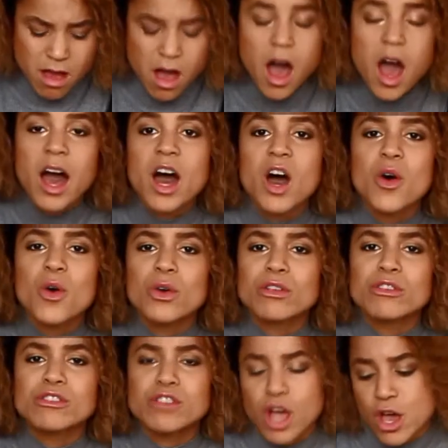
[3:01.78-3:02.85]
oh
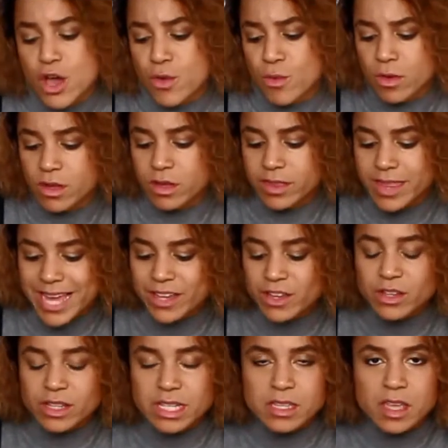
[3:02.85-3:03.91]
no, thank
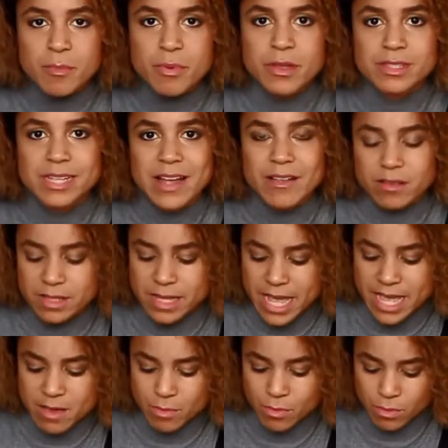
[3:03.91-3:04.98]
goodness I put down a
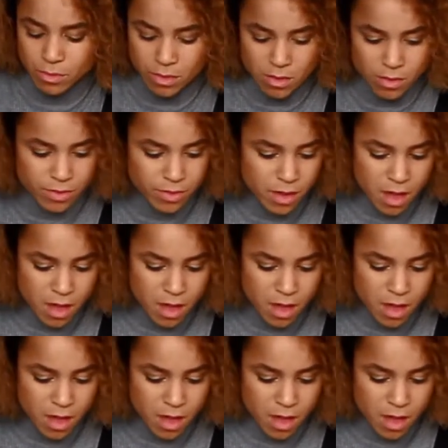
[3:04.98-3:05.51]
tablecloth.